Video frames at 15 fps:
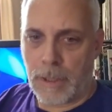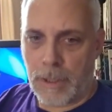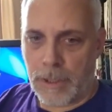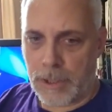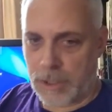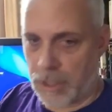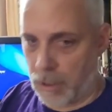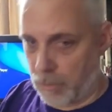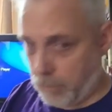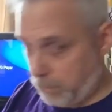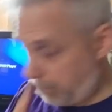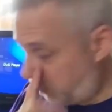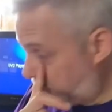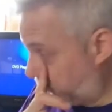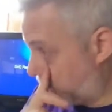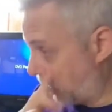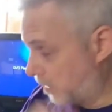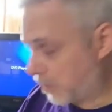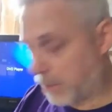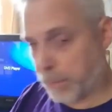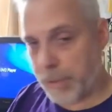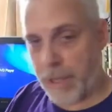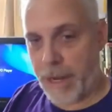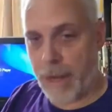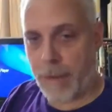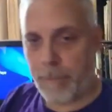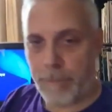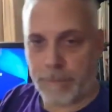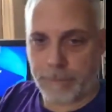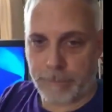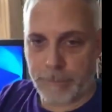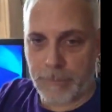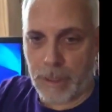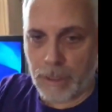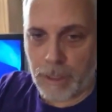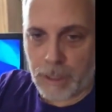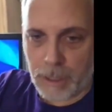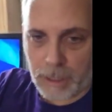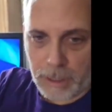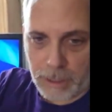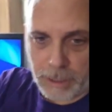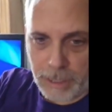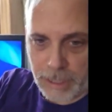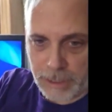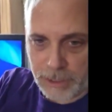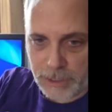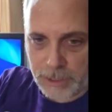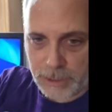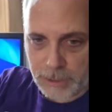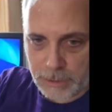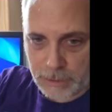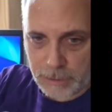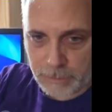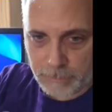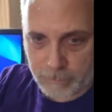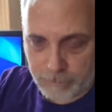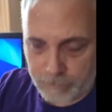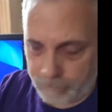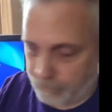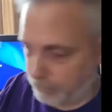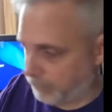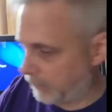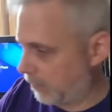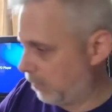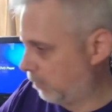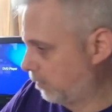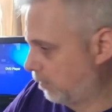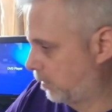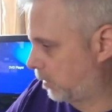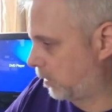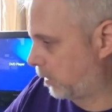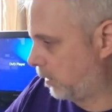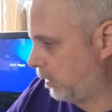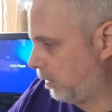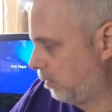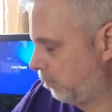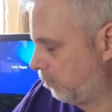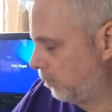So, that's the plan. Yes. Okay.